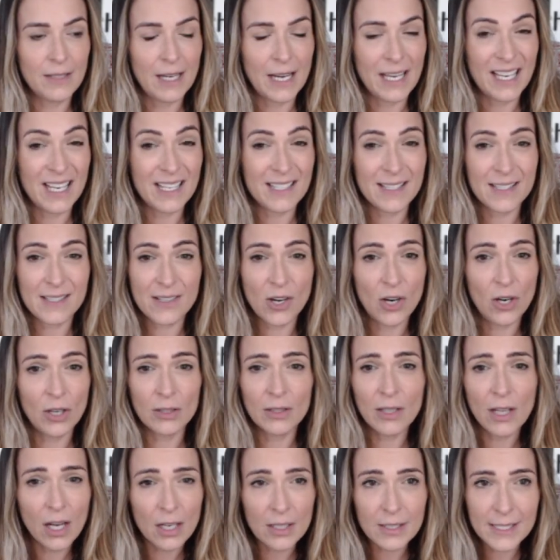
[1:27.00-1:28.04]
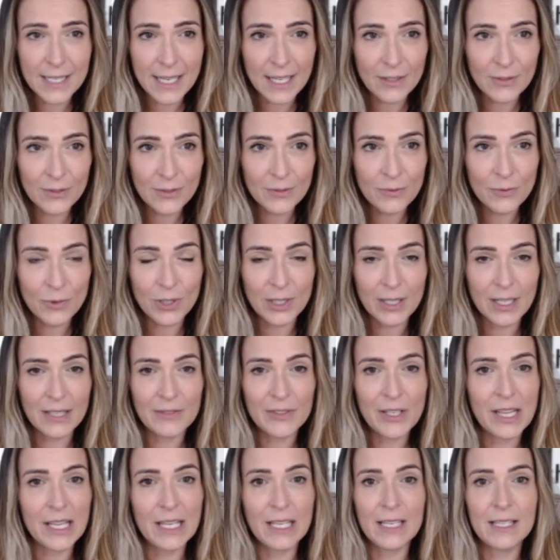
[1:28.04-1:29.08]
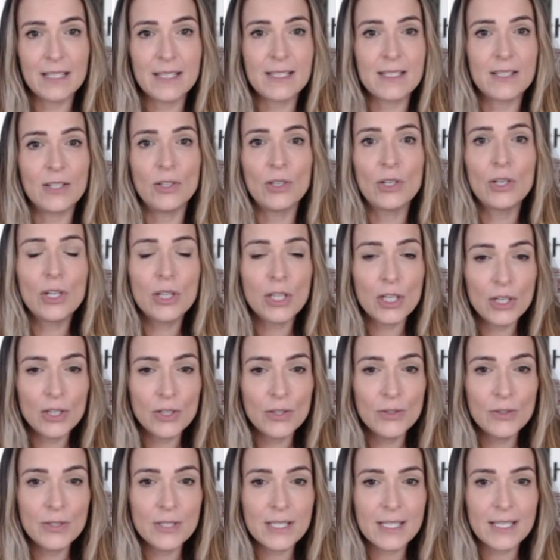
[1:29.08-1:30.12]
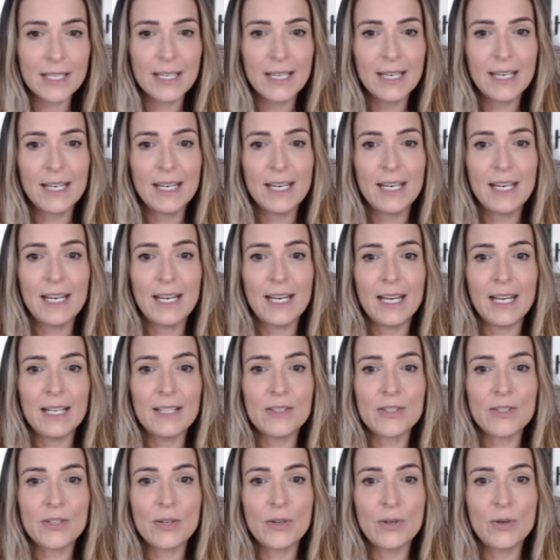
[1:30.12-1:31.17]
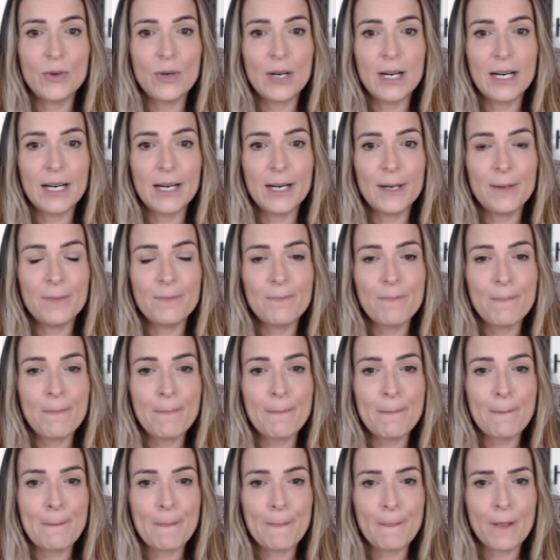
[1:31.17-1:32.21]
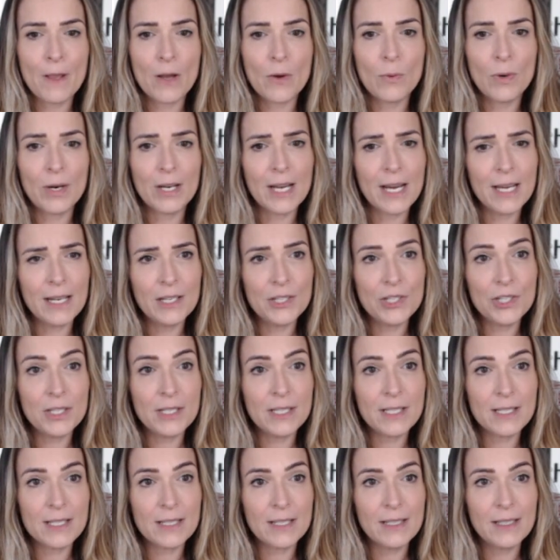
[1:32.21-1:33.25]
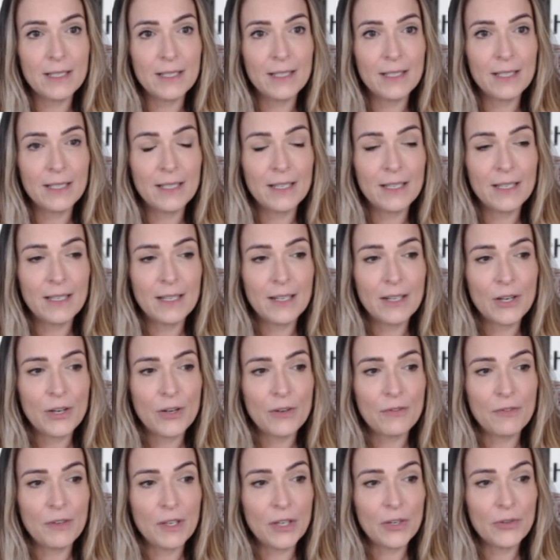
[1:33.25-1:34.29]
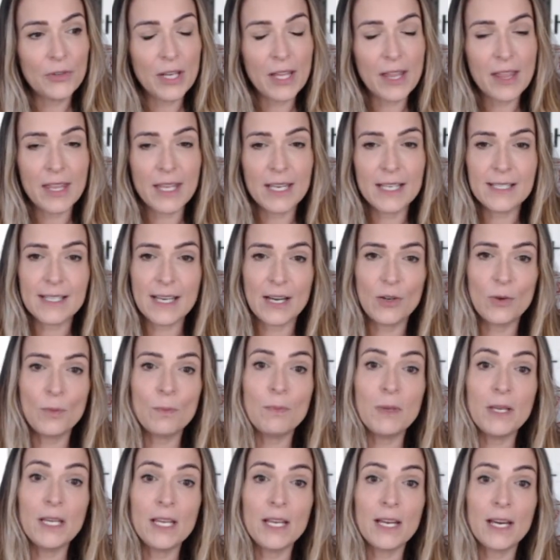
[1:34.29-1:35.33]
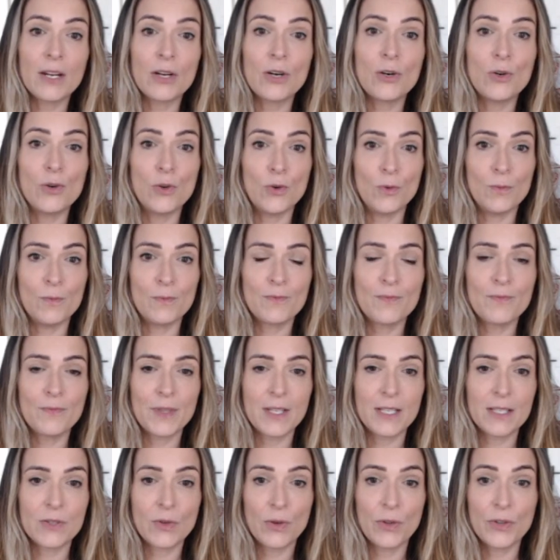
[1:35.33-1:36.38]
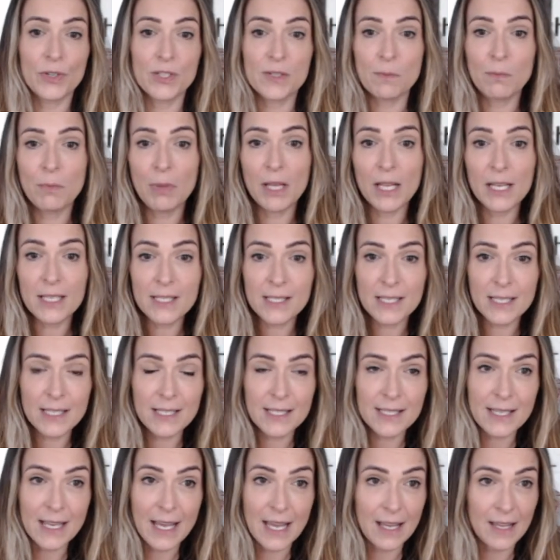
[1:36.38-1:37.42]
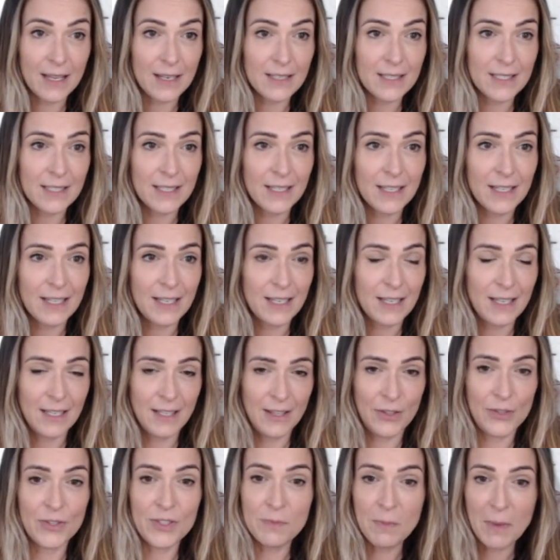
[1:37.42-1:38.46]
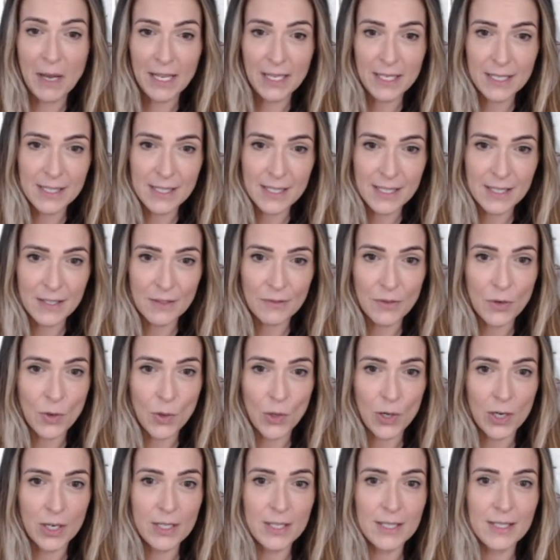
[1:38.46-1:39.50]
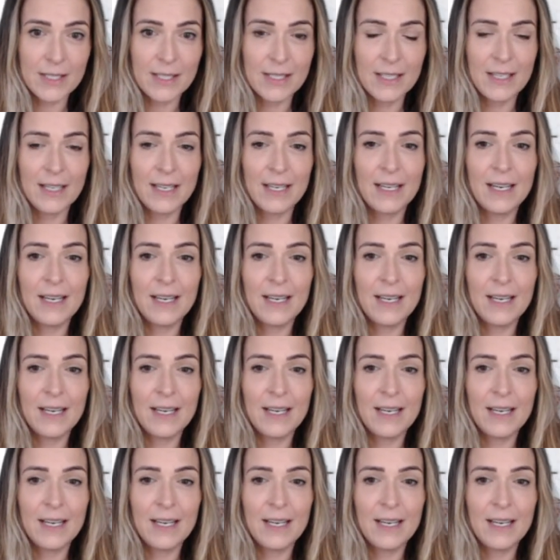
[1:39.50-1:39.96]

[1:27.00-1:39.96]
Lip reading: I guess it's called lockdown, where everything is still closed. And so we're kind of just figuring things out being at home. And so there's pluses and there's minuses, of course.